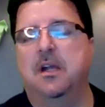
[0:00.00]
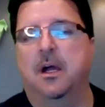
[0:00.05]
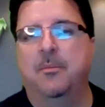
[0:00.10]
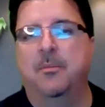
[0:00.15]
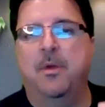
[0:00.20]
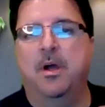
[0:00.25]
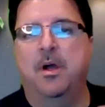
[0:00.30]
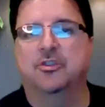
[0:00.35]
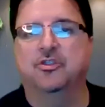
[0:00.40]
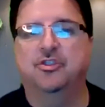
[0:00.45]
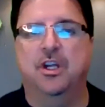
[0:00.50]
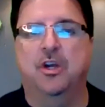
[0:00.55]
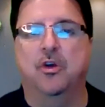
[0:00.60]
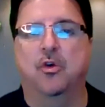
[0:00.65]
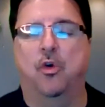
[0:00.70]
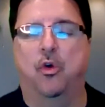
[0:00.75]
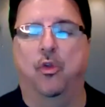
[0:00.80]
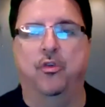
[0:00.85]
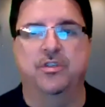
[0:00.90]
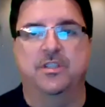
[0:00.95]
among
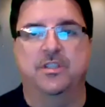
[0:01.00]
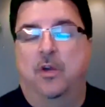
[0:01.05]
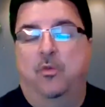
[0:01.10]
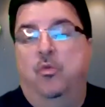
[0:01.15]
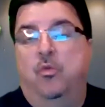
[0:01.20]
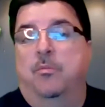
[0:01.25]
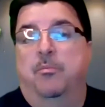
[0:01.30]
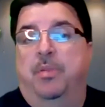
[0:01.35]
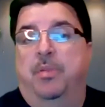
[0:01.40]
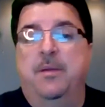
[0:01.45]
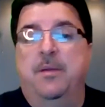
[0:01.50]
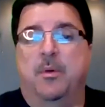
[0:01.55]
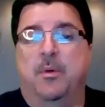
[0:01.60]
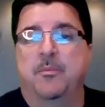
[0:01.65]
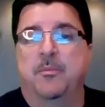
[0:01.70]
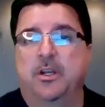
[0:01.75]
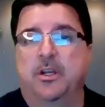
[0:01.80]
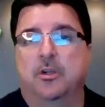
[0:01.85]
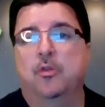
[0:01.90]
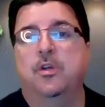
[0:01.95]
shareholders i wouldn't blame
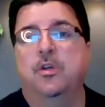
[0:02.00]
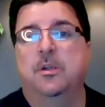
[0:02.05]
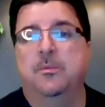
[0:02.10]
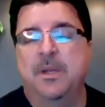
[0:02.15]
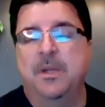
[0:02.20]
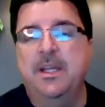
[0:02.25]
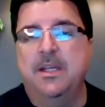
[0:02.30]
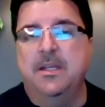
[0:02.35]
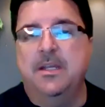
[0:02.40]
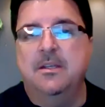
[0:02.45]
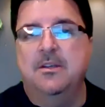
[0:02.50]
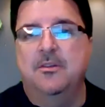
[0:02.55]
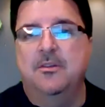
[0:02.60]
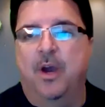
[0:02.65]
them including me